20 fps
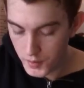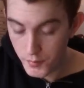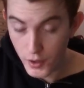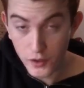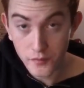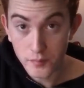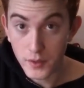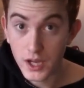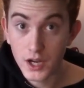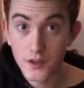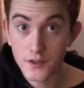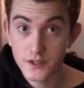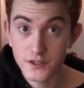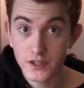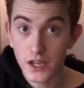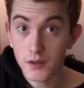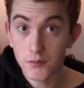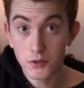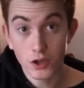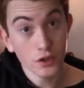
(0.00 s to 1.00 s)
they're both made in the
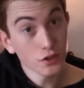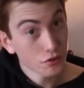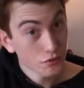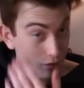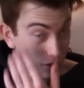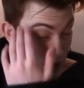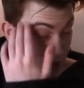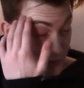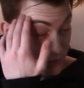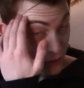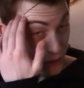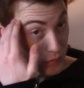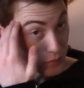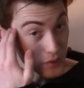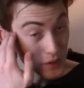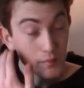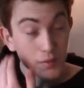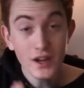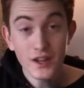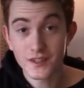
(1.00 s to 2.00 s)
same country,
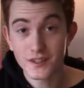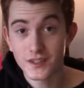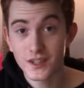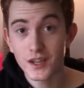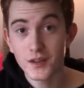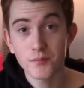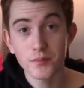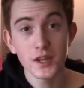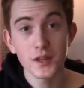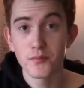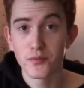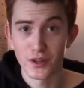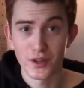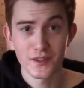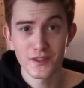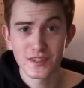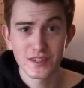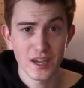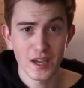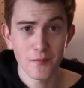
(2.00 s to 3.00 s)
probably by the same people in
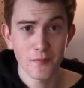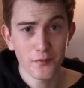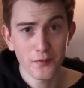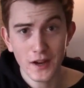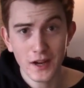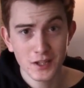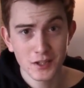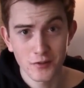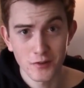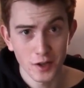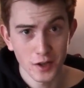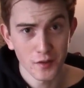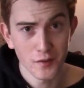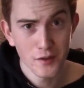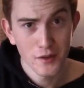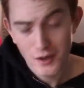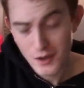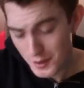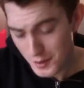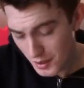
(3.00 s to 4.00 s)
the same factory.
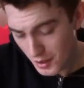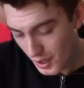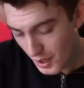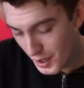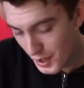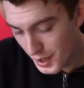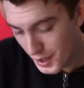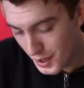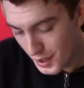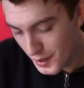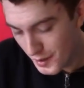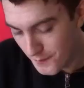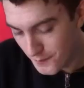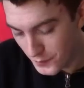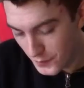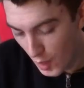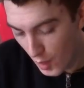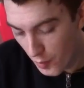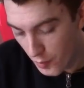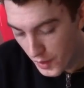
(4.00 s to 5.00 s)

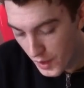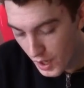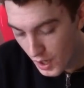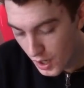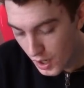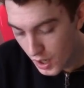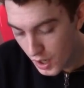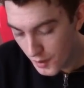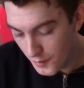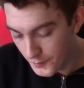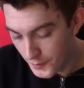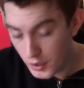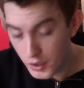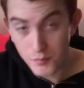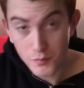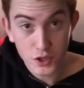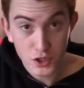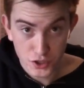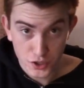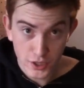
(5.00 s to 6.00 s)
They are very
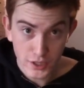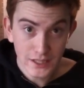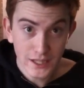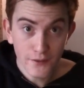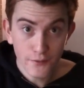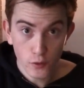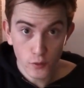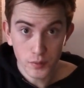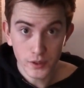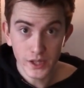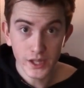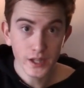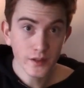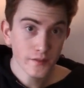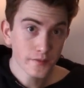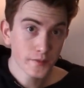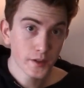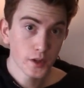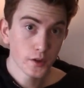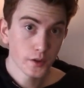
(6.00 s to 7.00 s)
much on a level playing
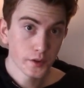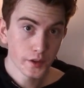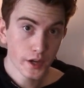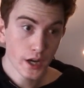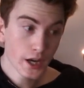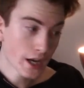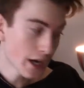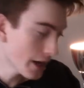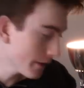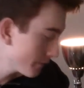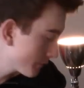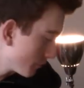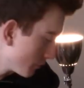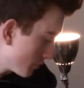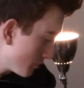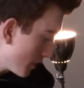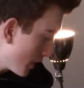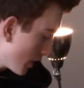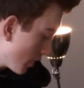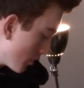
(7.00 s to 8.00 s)
field, and I have to
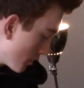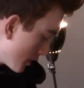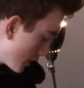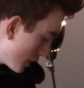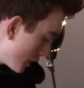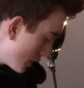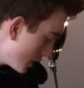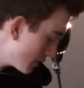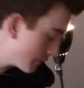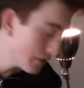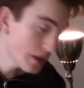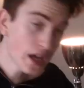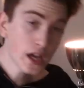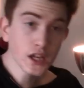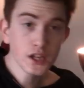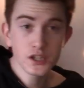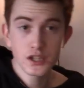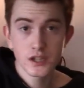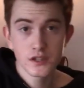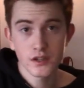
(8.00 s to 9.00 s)
admit, the
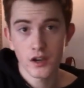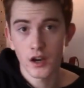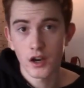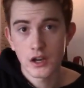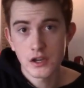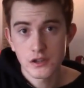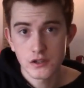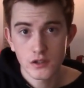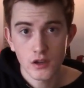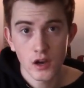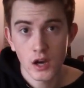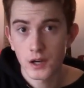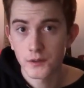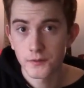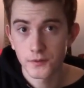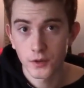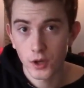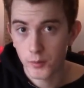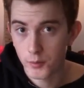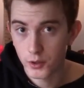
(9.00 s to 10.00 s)
EVH guitars are
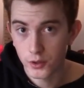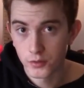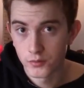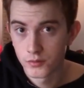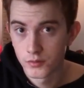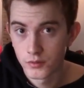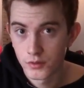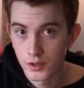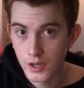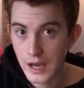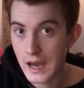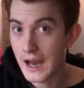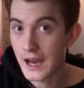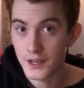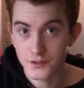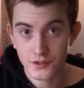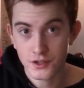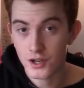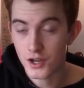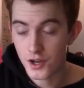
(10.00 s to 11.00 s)
phenomenal,
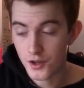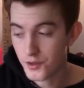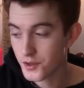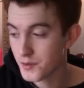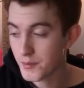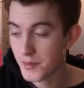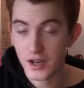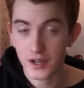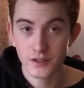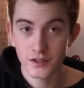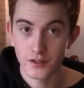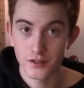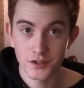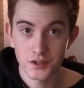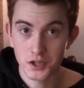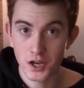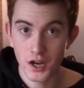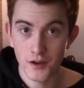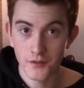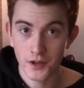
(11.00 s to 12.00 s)
as are the Mexican
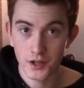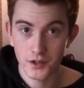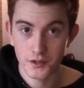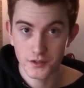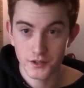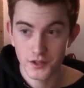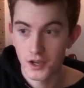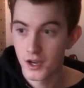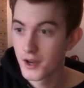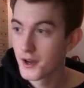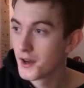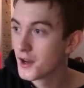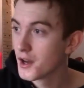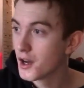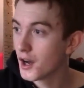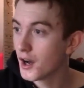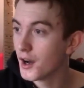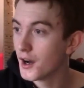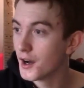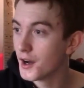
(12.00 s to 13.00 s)
Charvels.
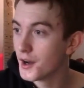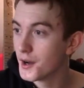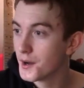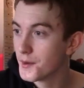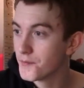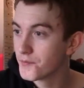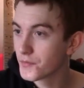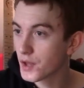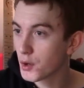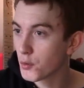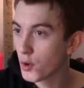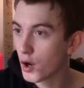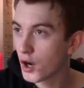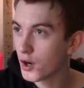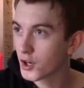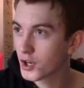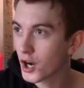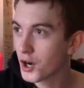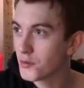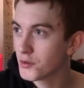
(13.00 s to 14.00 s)

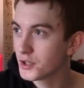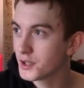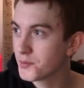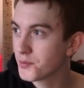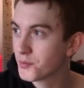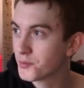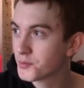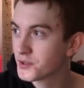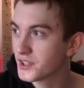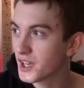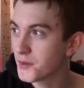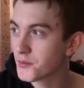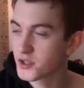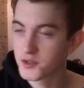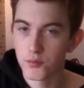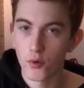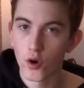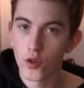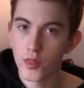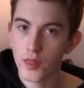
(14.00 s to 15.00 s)
I can't really say much
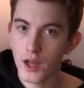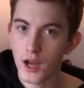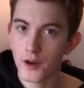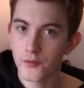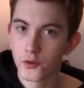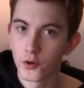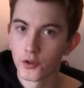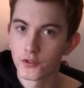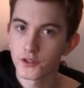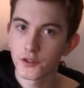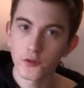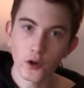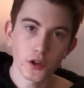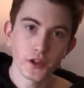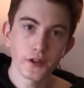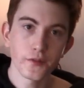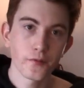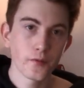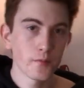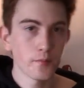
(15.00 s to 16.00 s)
more than that. Of course, they've got
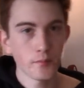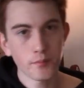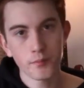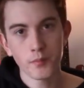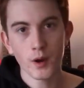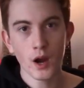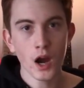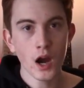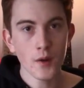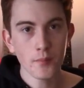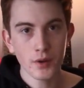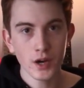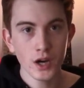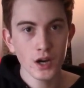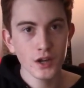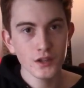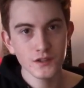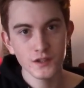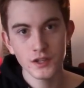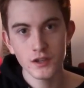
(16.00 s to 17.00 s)
different
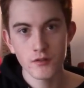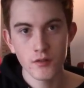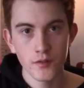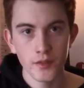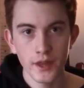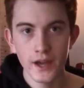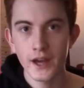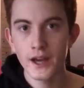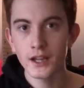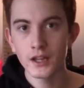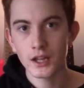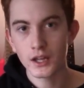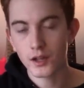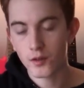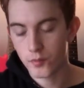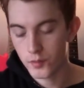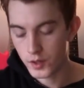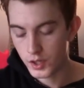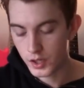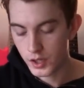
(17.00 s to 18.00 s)
parts here and there,
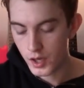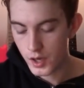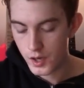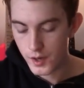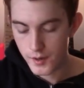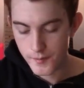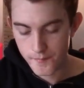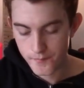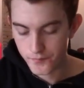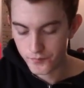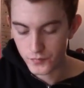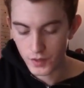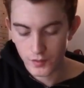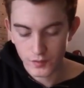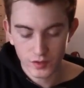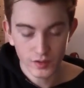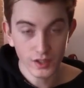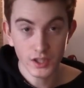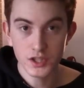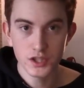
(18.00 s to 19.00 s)
like the
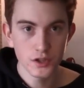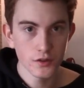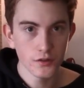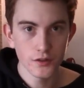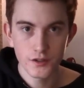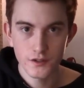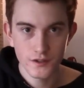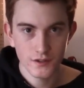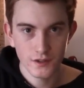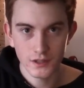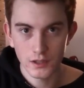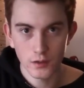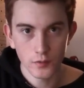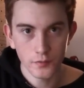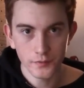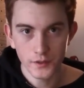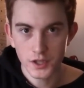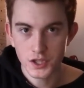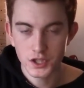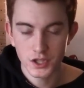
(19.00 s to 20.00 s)
detuners is a little
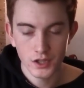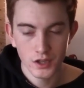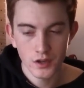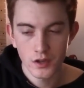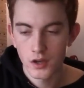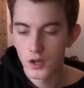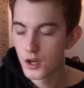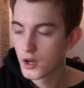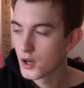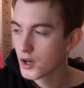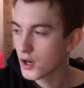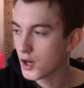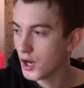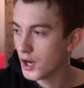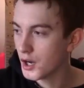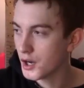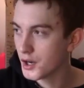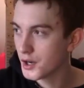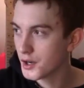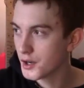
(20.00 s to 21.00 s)
feature.
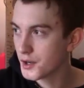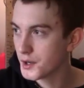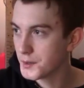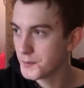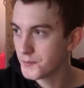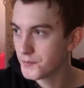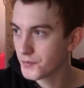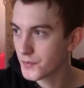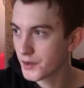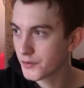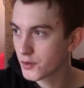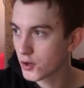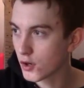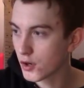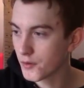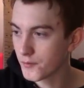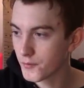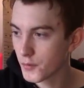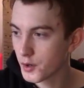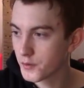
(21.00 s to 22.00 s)
They've
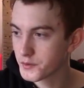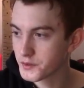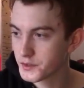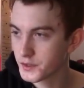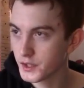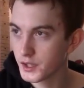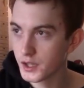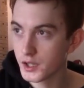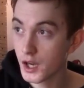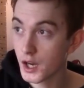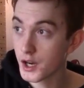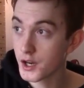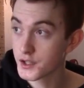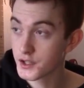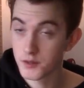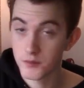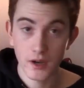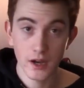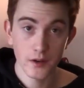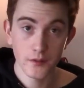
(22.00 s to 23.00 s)
got, obviously,
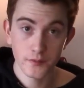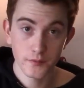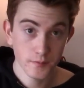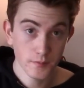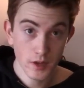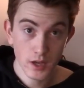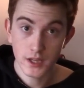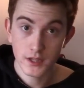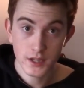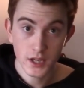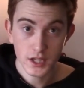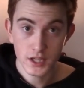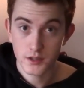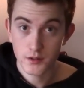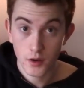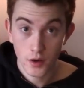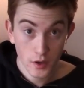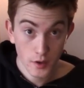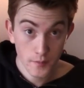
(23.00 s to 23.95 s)
some have attached